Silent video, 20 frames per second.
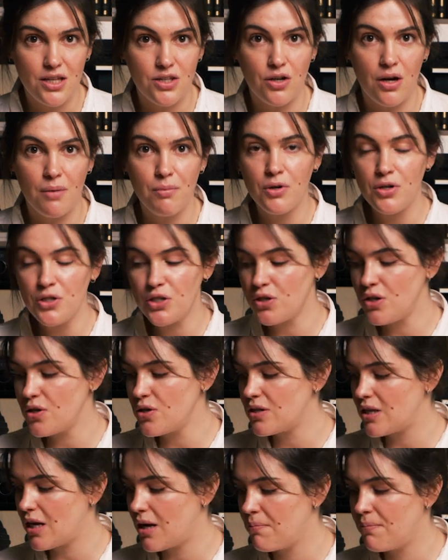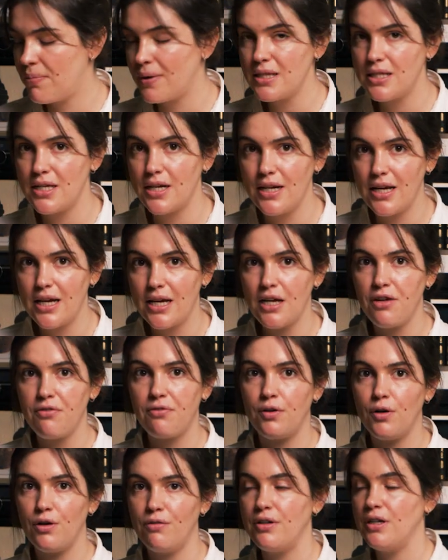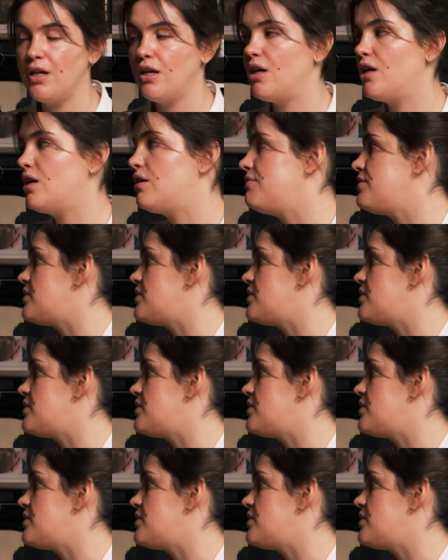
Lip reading: So I'm going to use a butter knife, oven gloves.